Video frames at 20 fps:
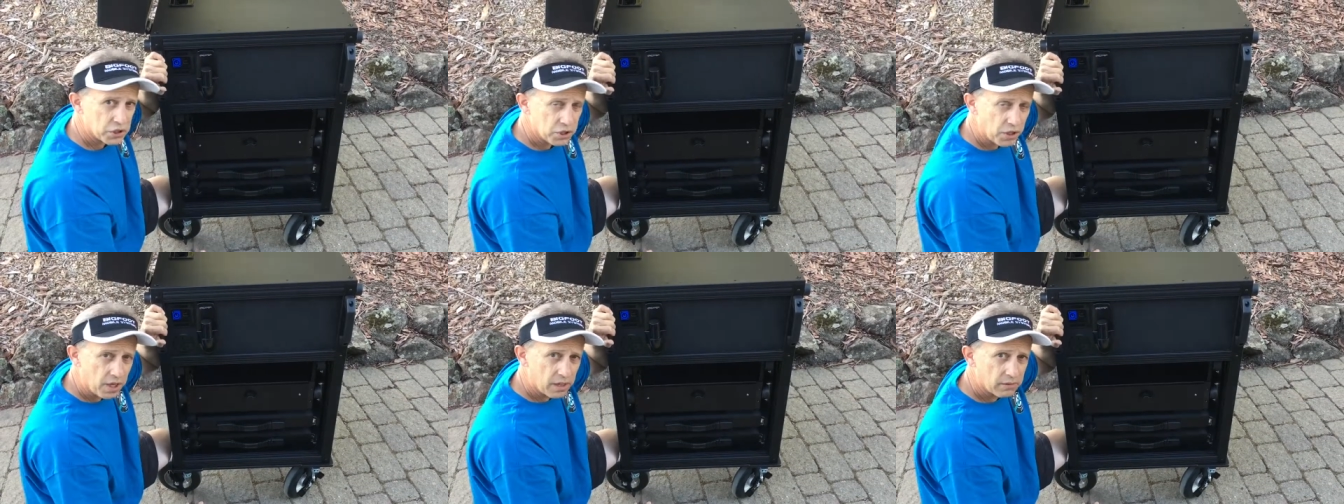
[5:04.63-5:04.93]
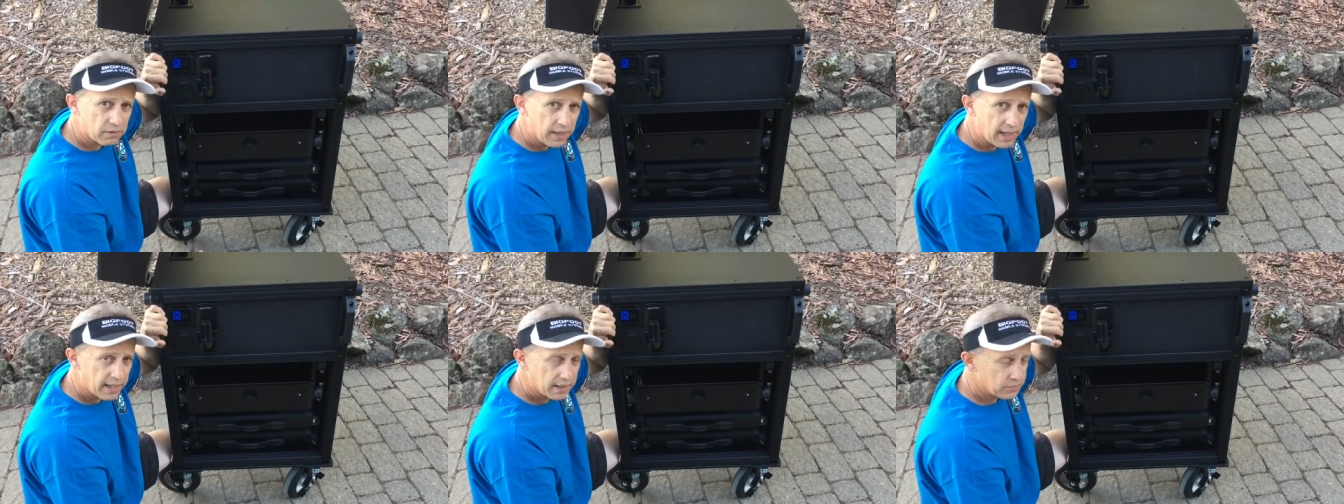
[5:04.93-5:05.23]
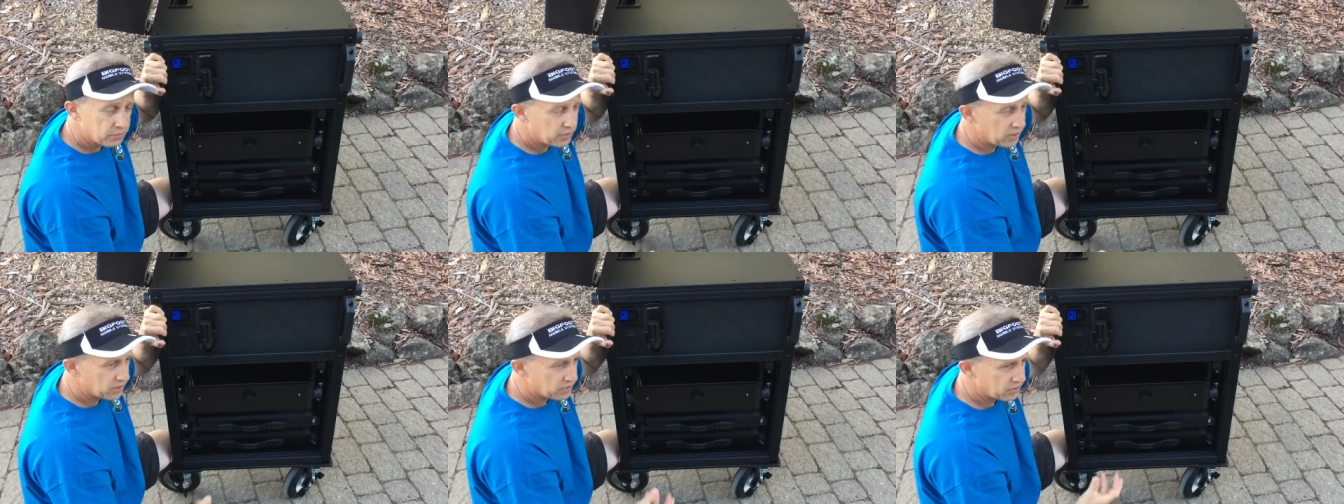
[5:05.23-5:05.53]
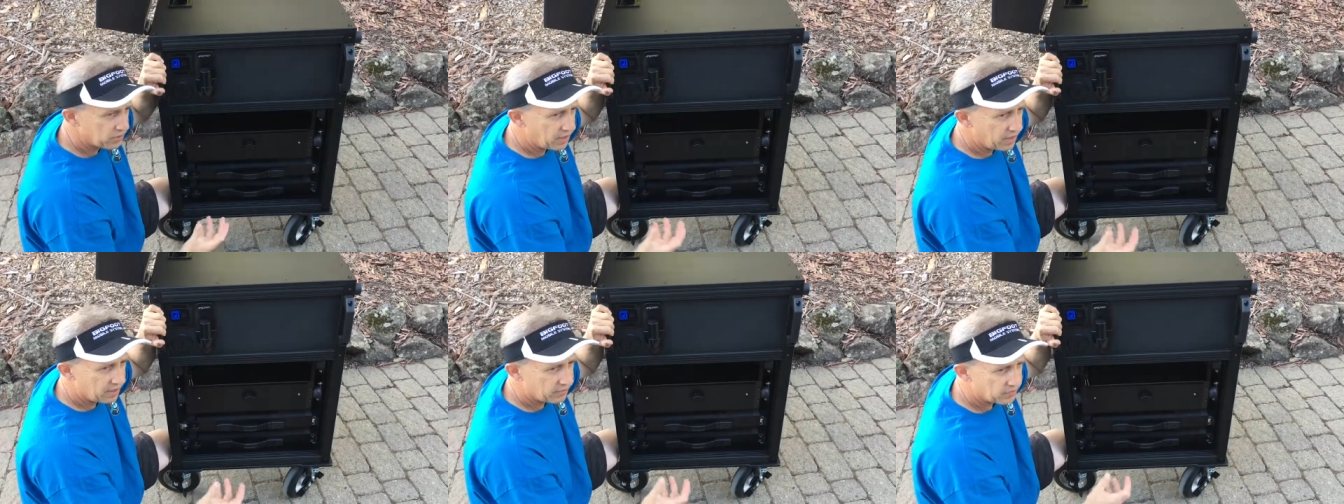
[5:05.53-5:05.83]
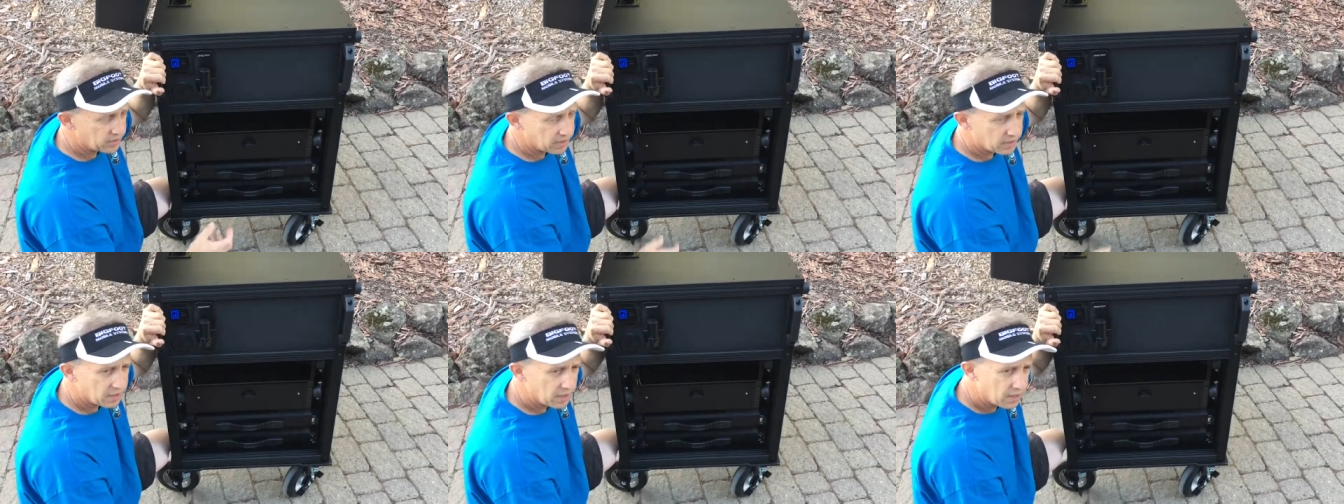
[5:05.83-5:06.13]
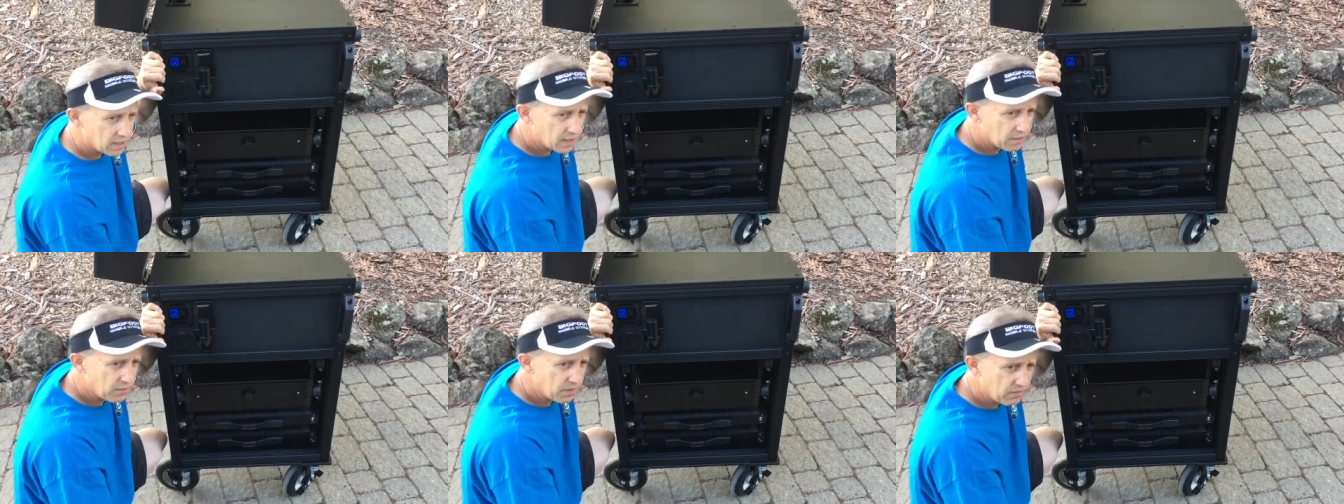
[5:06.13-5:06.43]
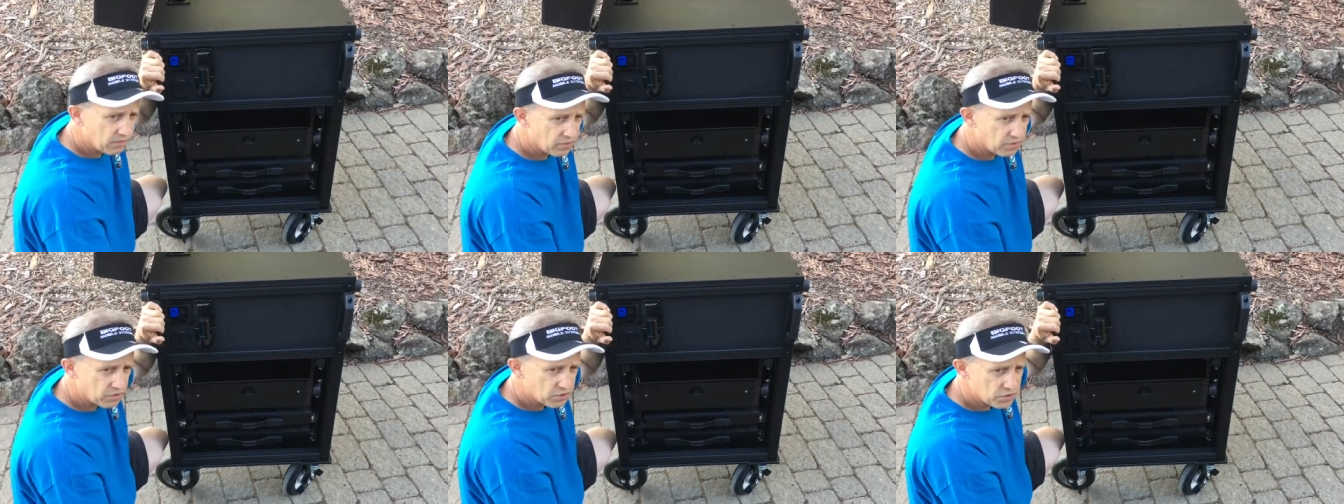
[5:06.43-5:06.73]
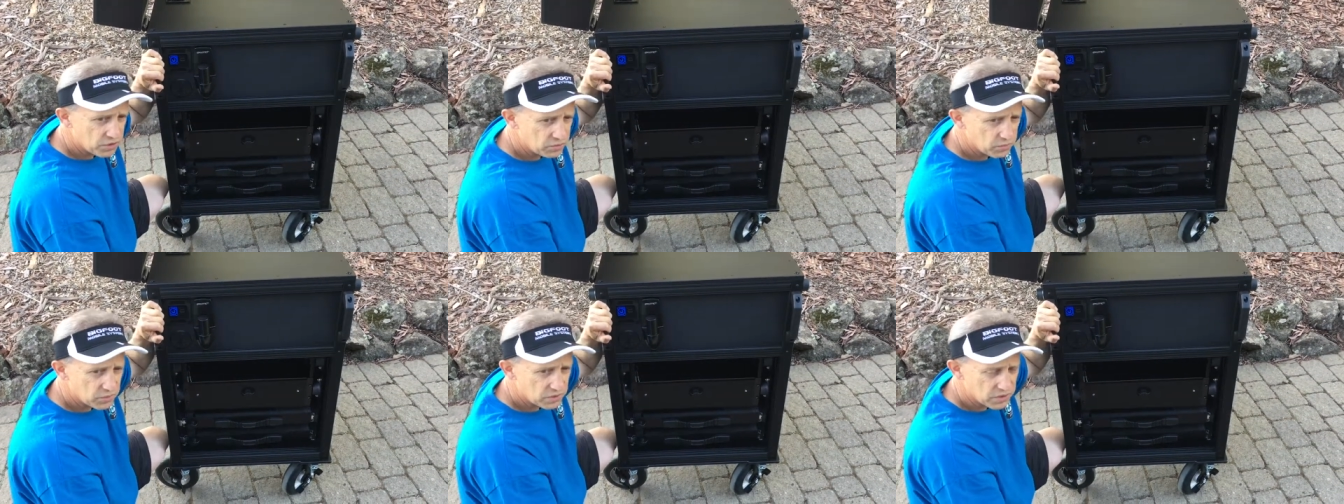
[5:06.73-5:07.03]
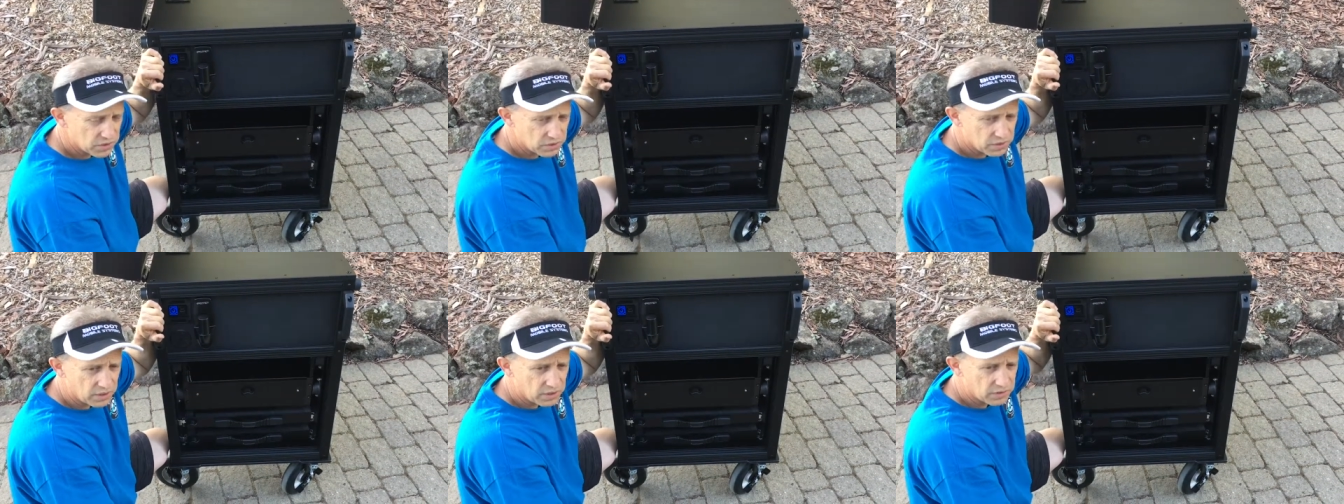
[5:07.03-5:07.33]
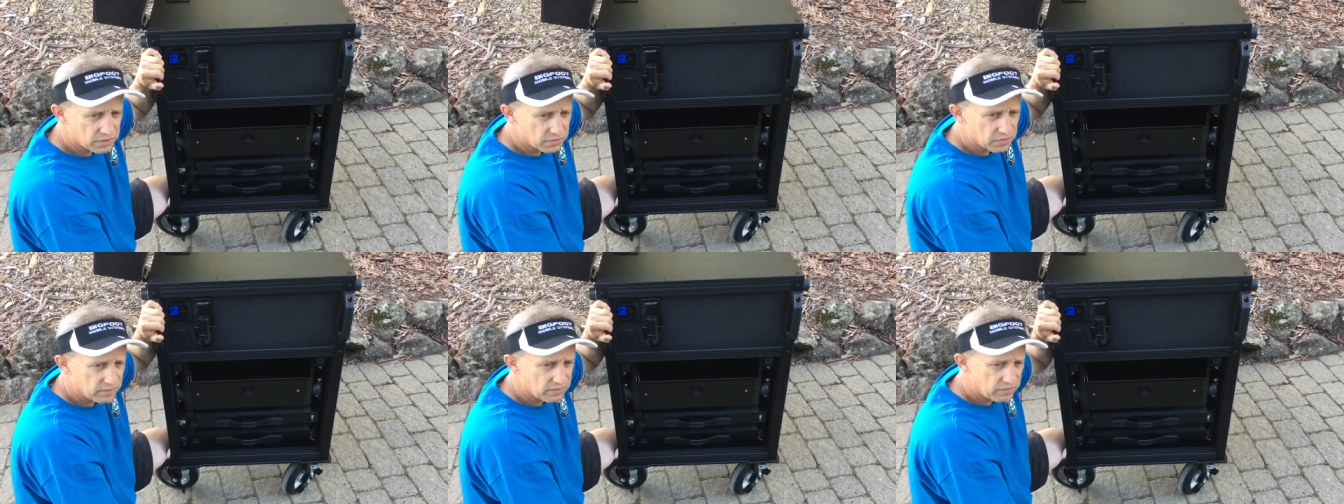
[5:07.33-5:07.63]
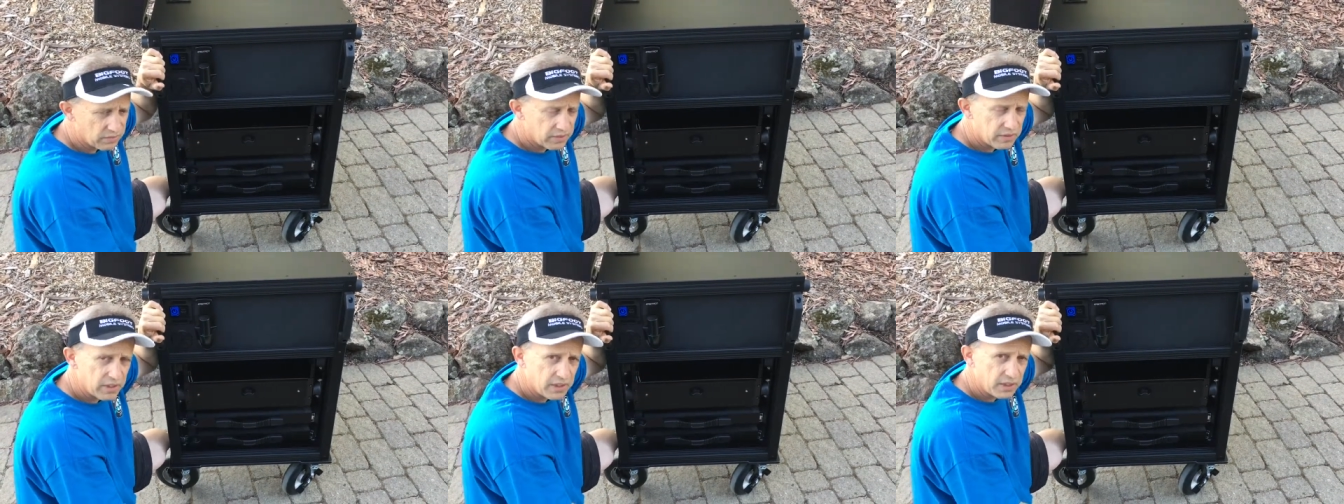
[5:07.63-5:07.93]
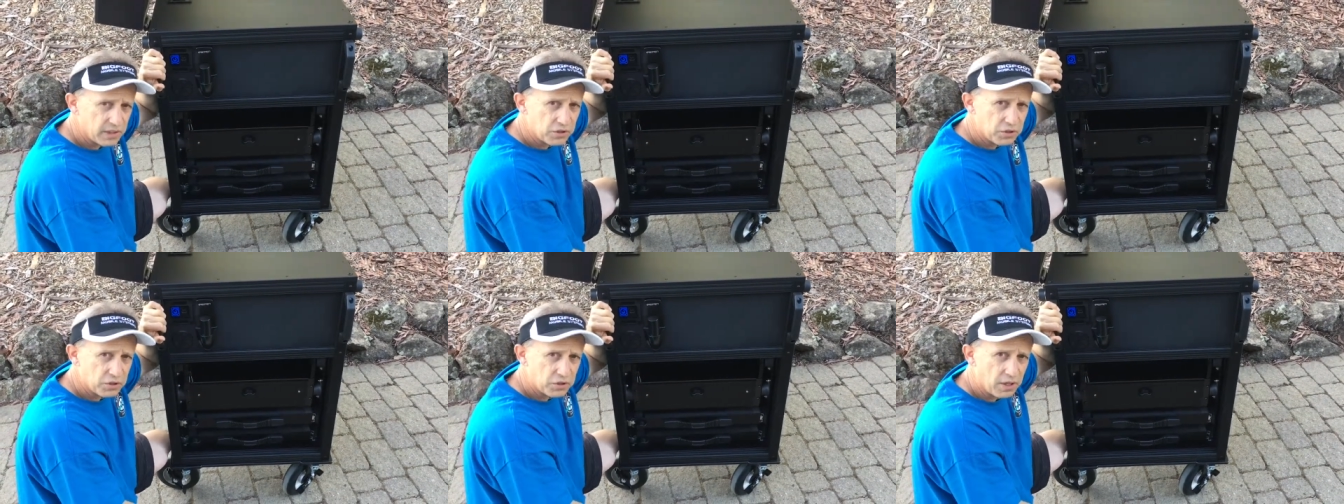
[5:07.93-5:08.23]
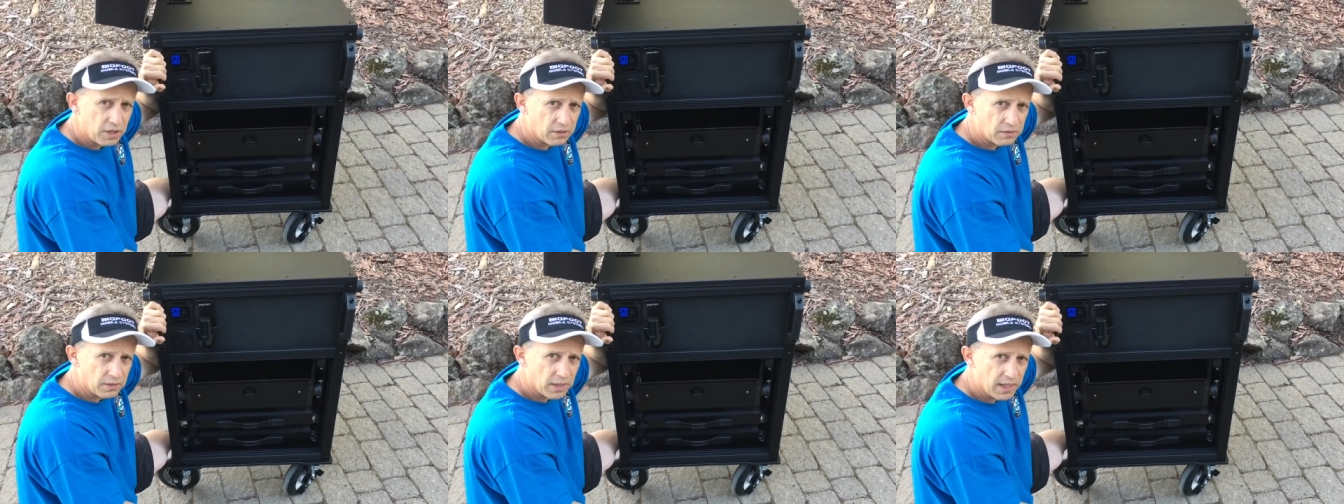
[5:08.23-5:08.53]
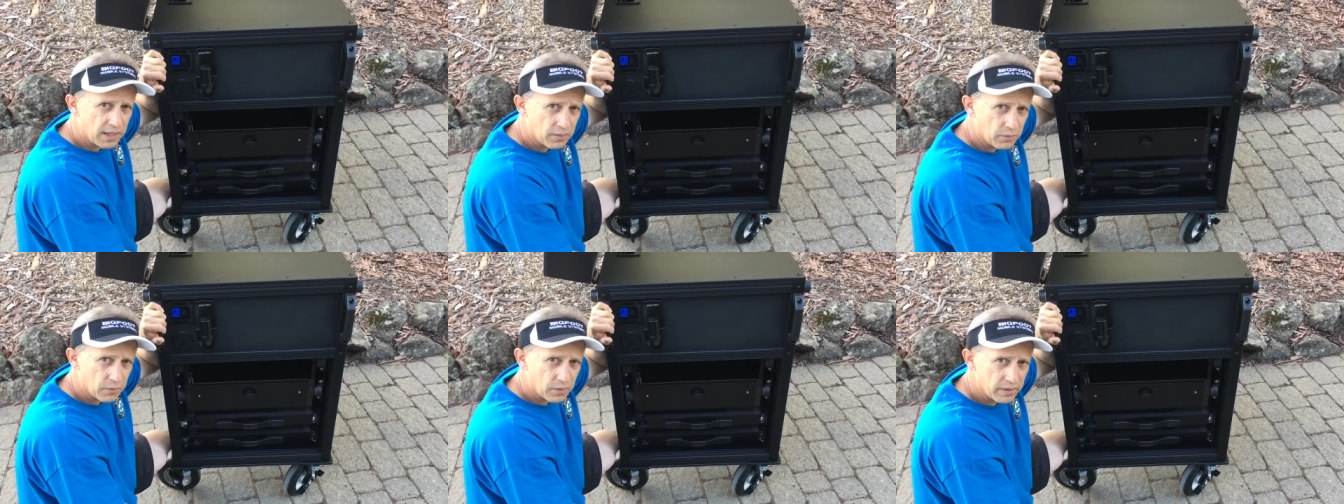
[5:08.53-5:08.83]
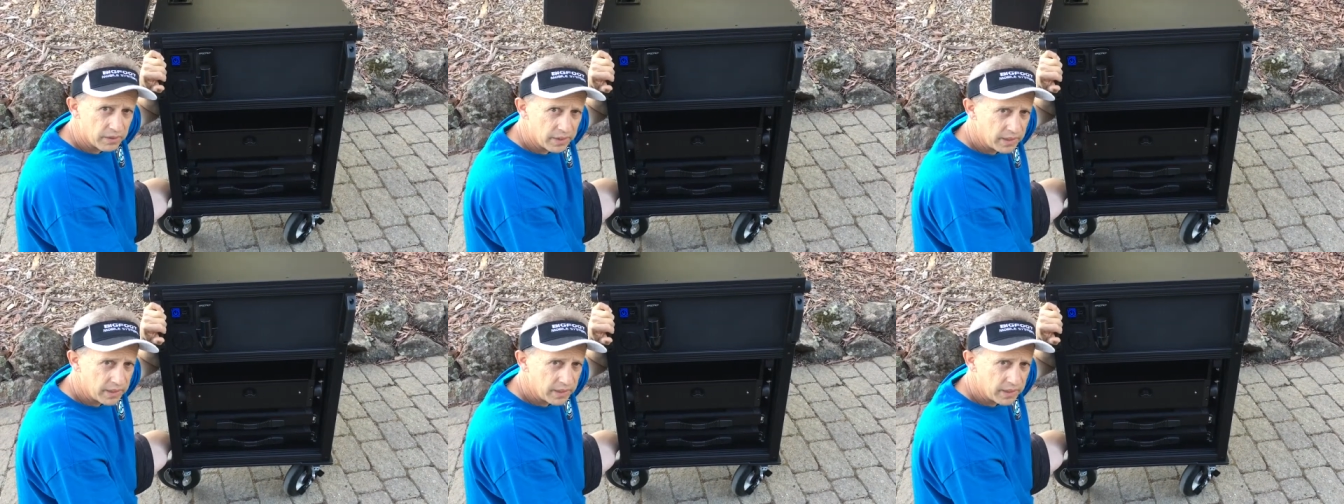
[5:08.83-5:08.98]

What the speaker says: shock racks. We also have an economy version, which is also a very good shock rack where